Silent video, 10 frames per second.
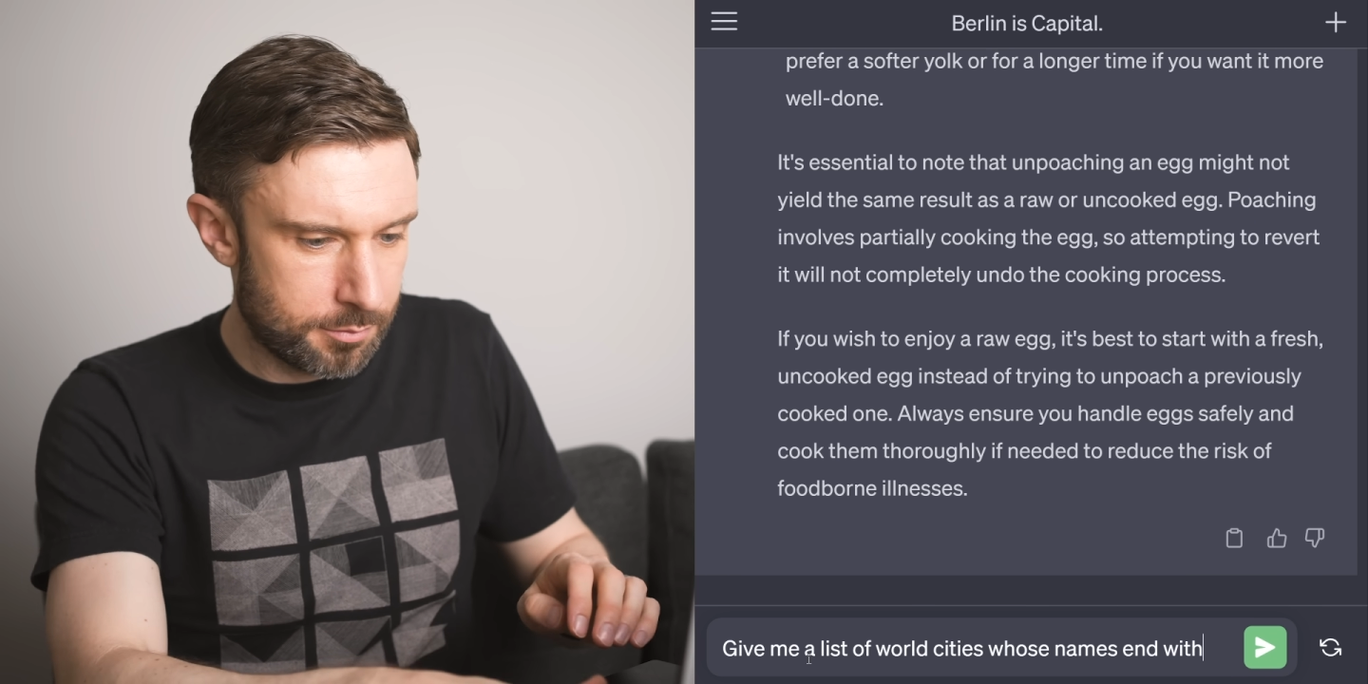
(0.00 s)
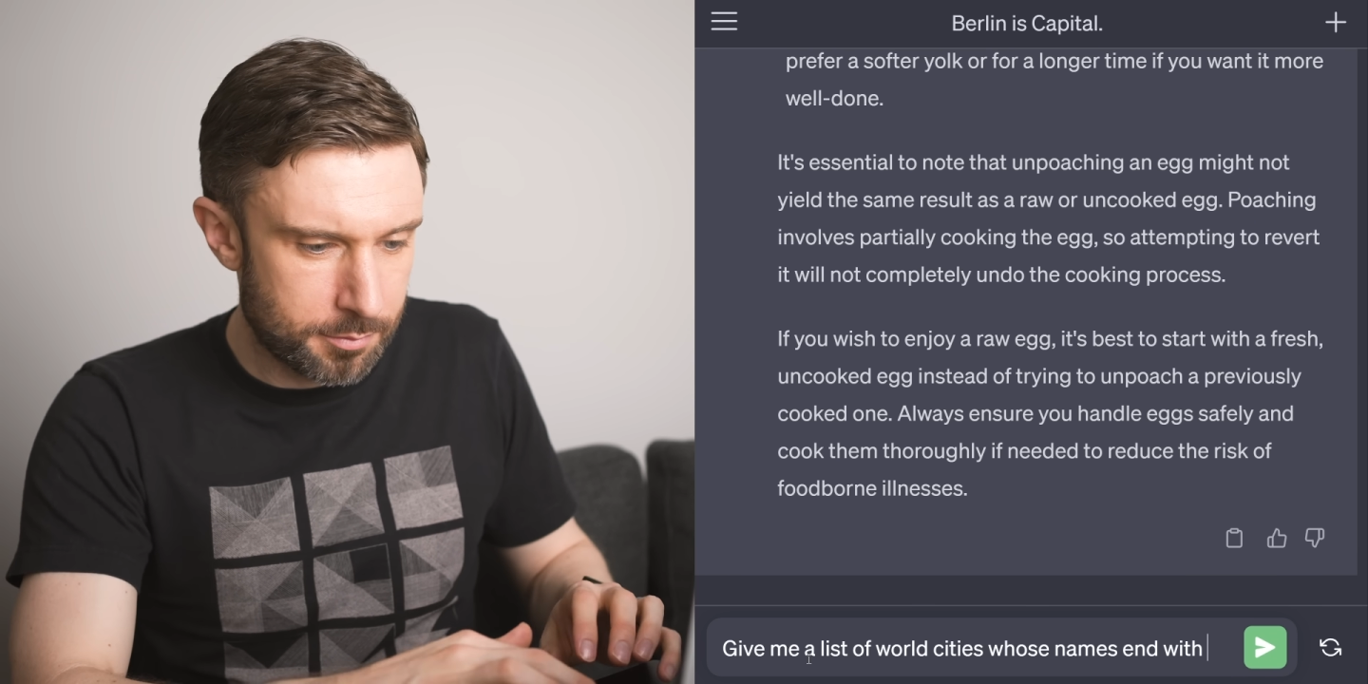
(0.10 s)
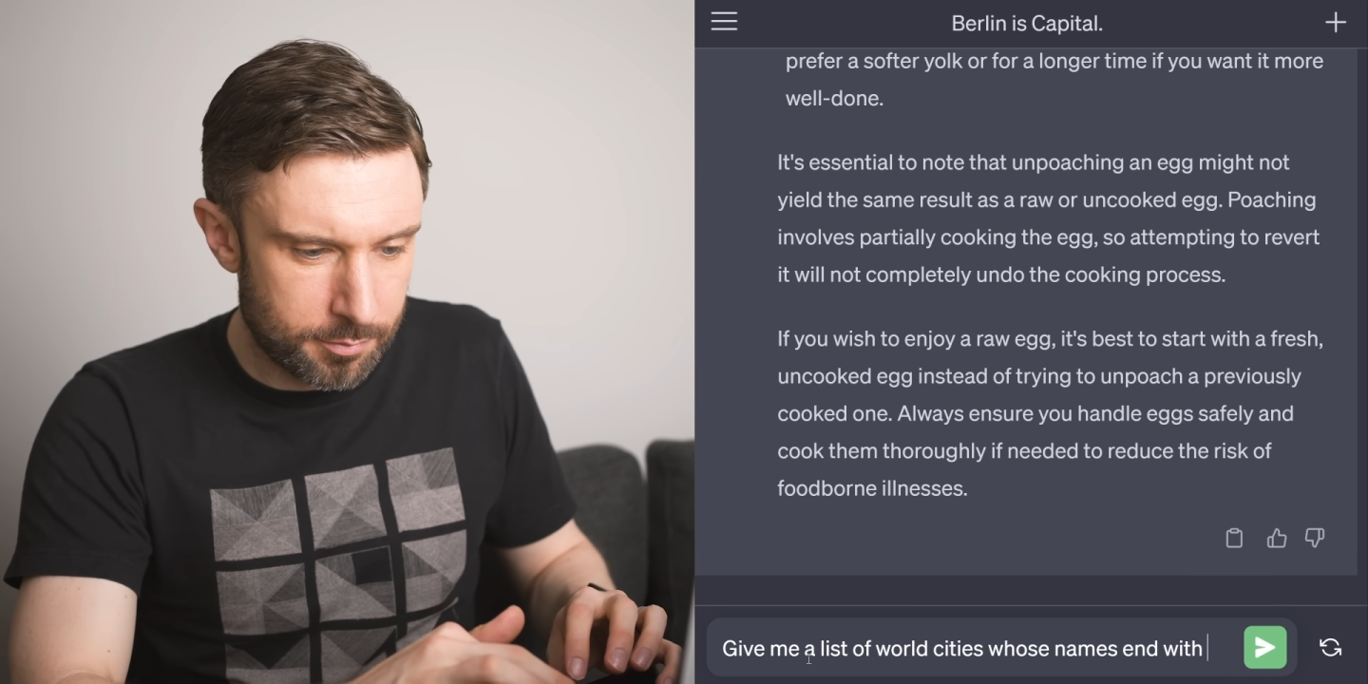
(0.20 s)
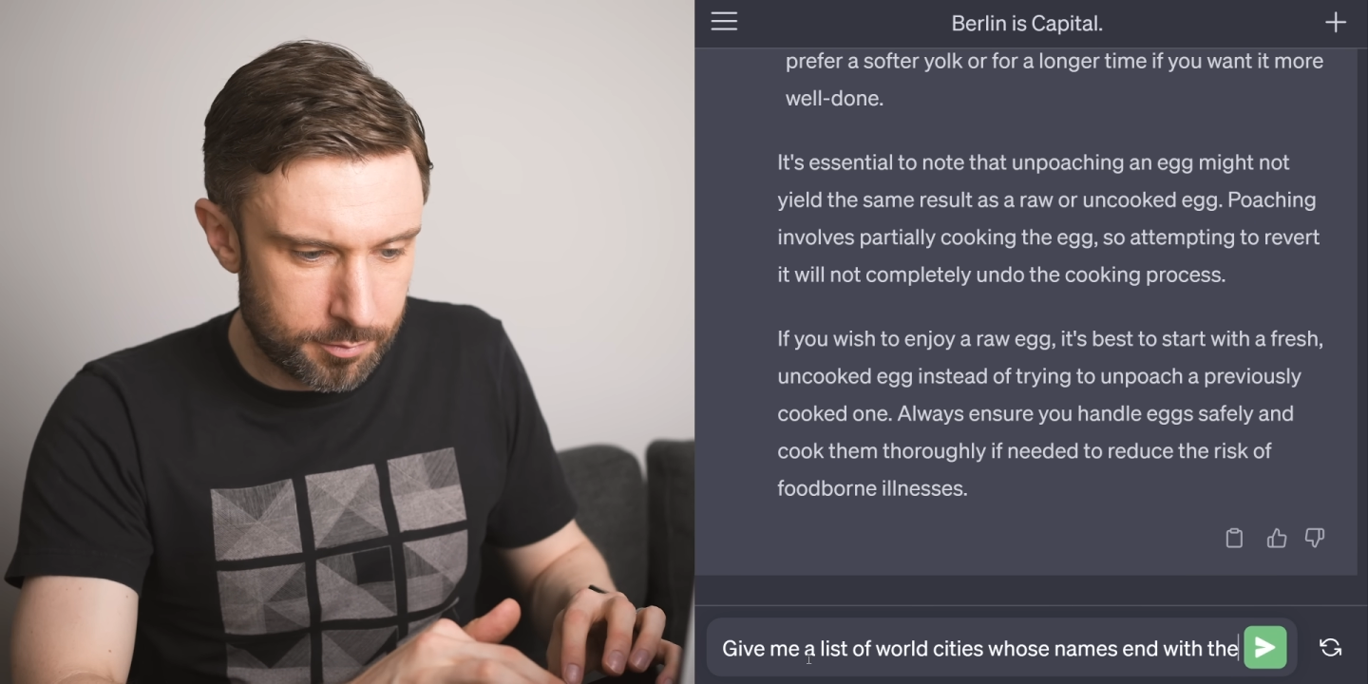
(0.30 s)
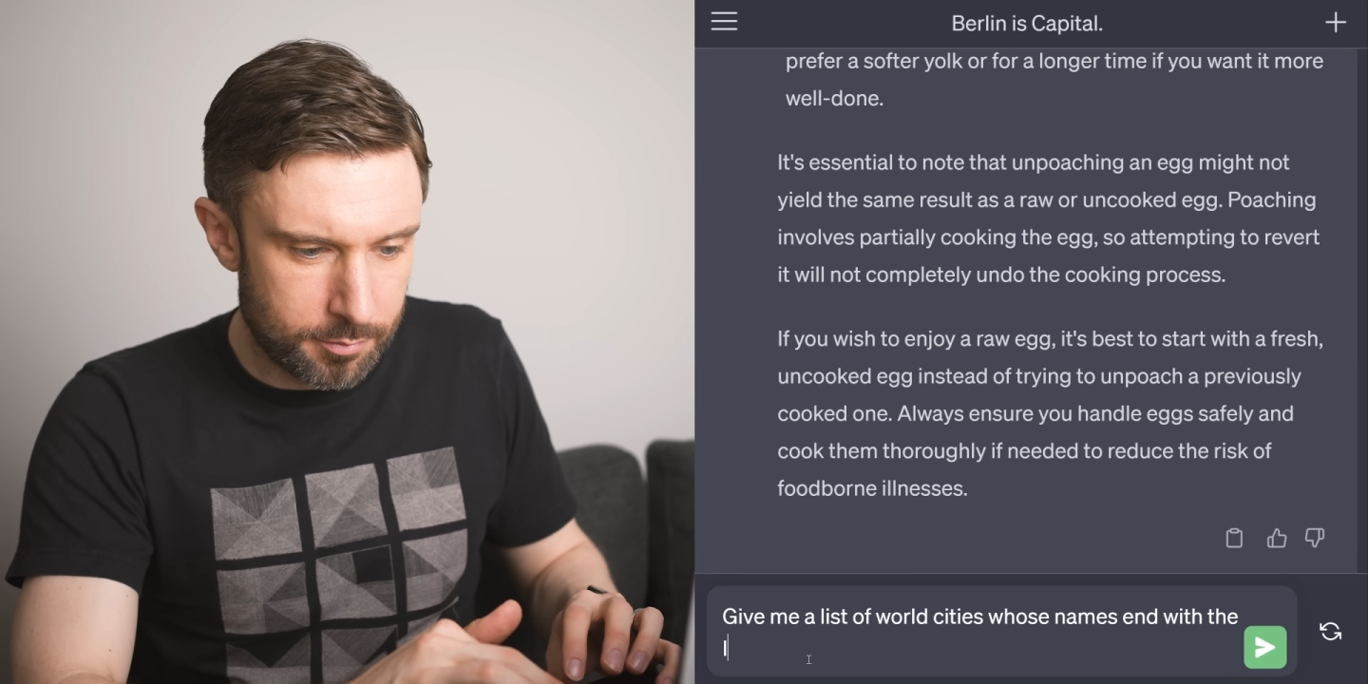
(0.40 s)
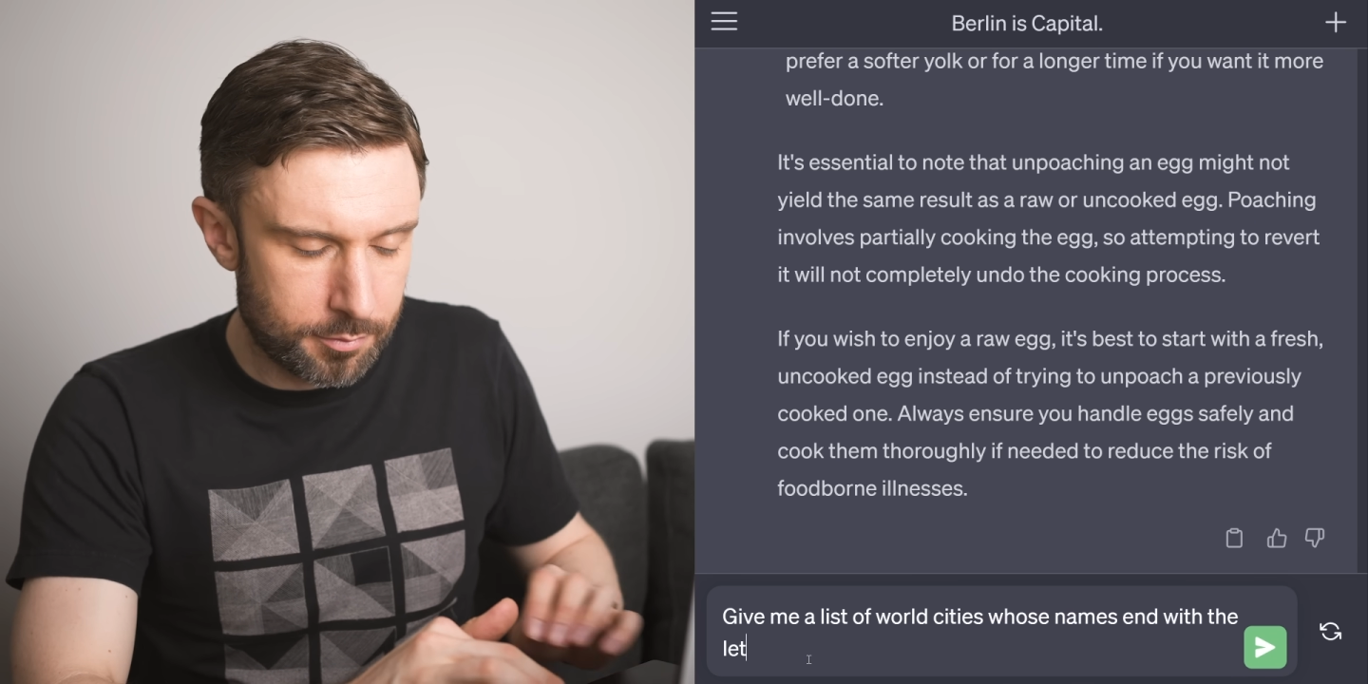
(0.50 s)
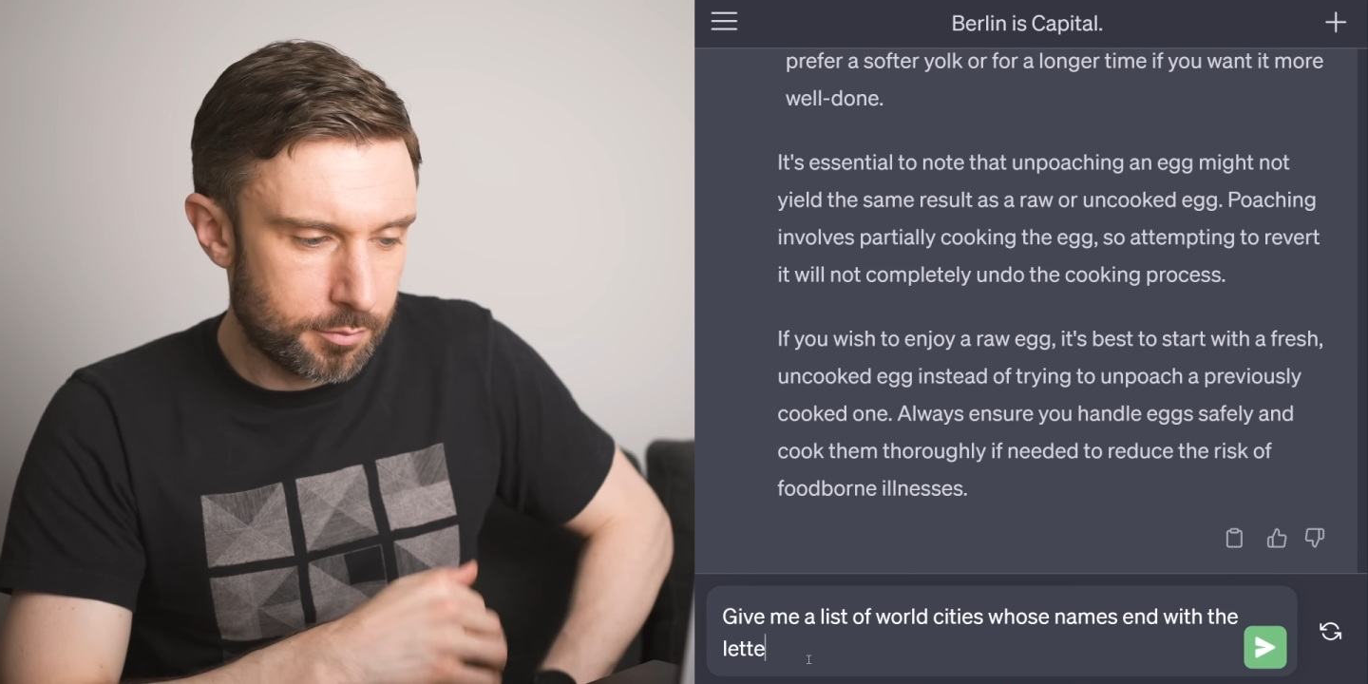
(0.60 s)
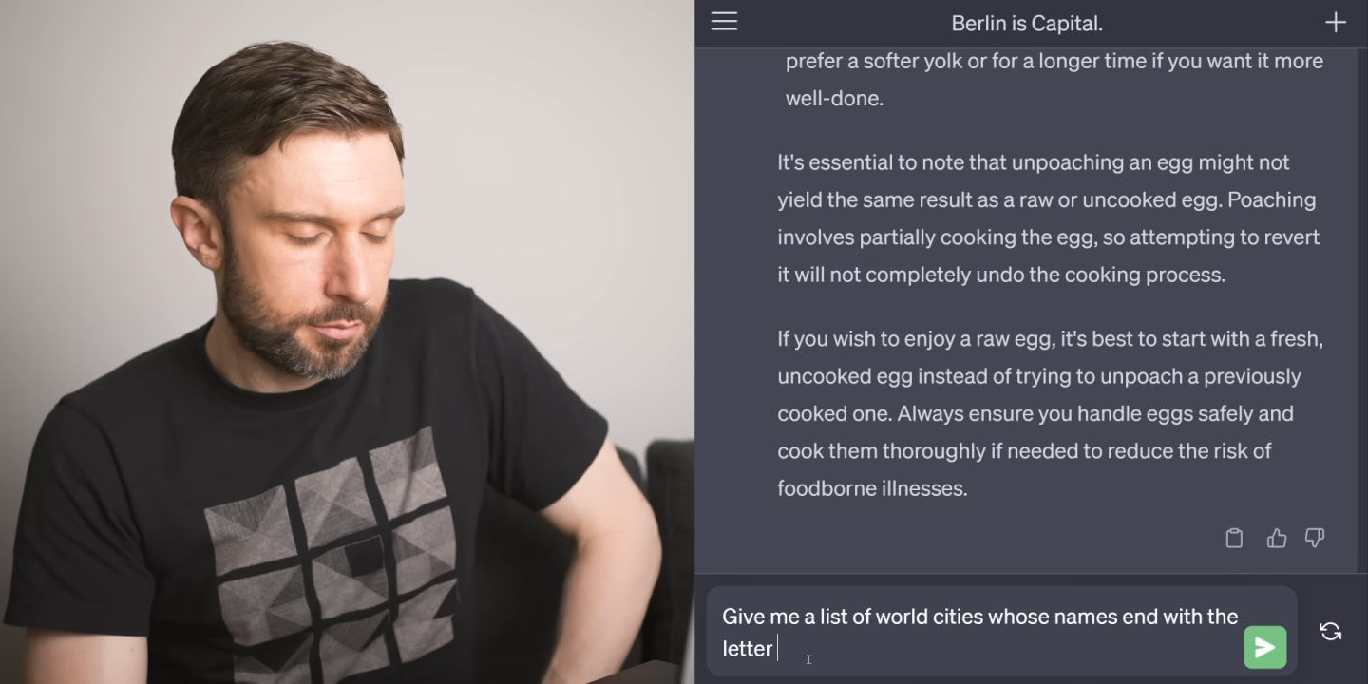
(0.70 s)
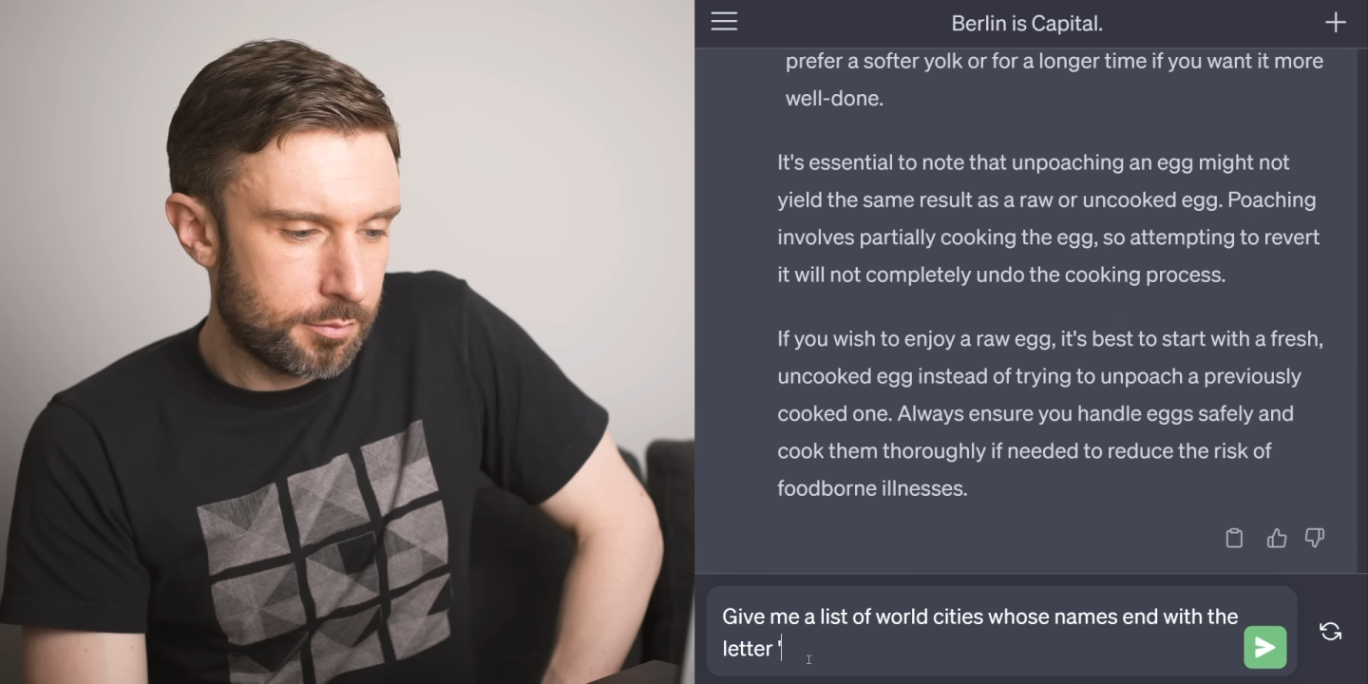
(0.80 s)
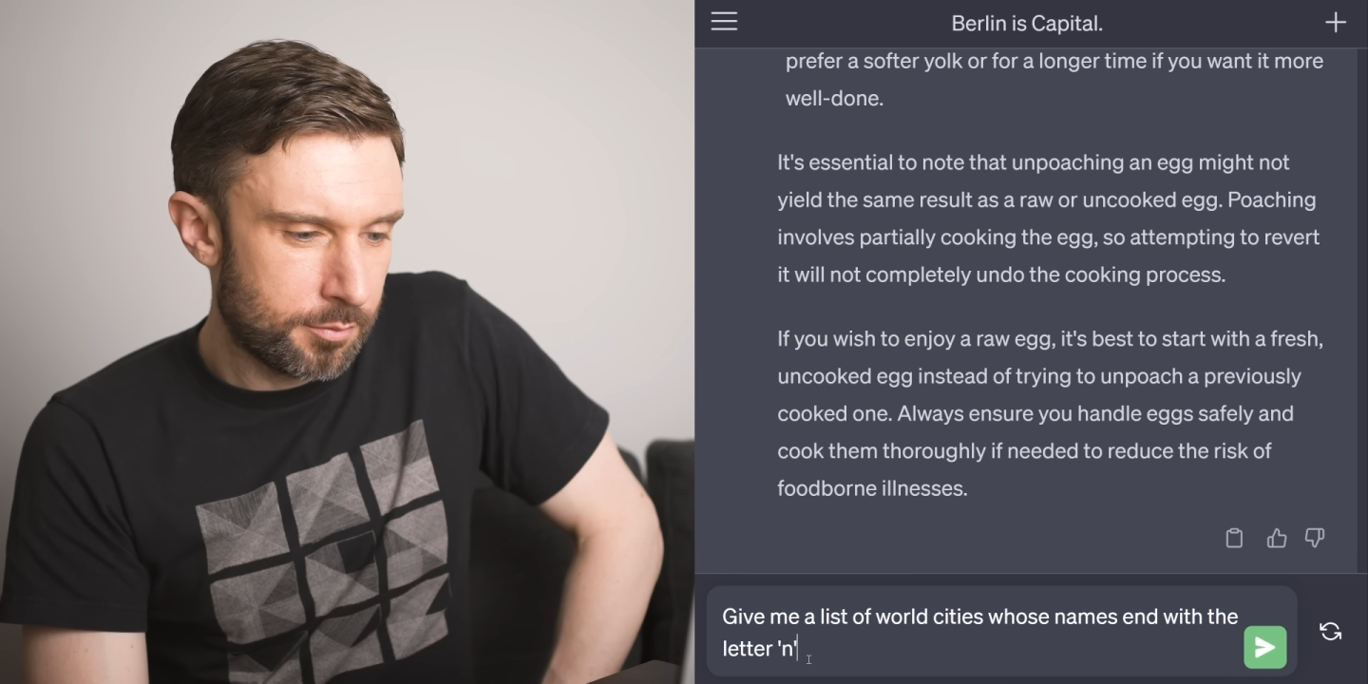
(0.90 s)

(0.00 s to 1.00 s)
with the letter N.